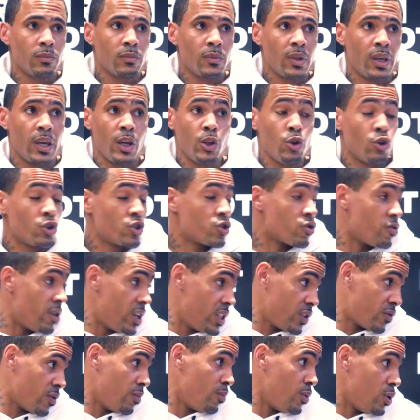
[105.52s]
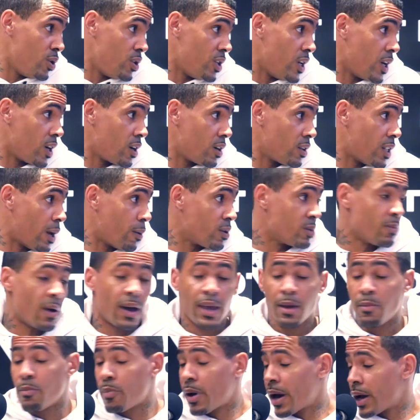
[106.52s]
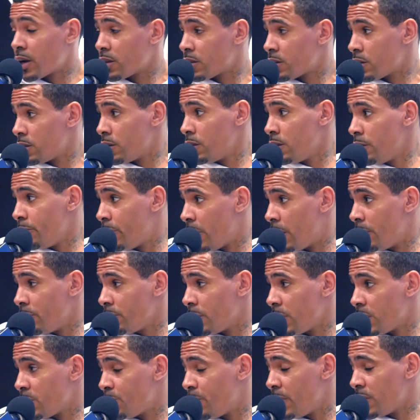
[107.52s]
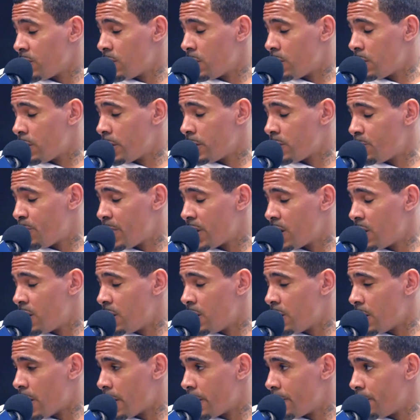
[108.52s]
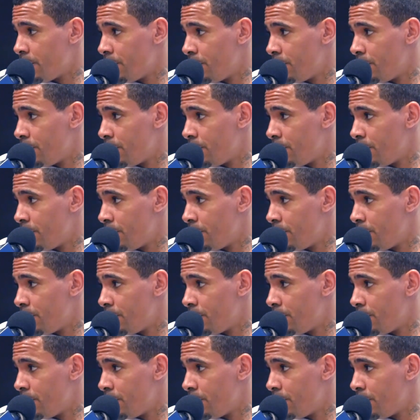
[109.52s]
hitting your screens for music. That was my impact. But it's bigger than that.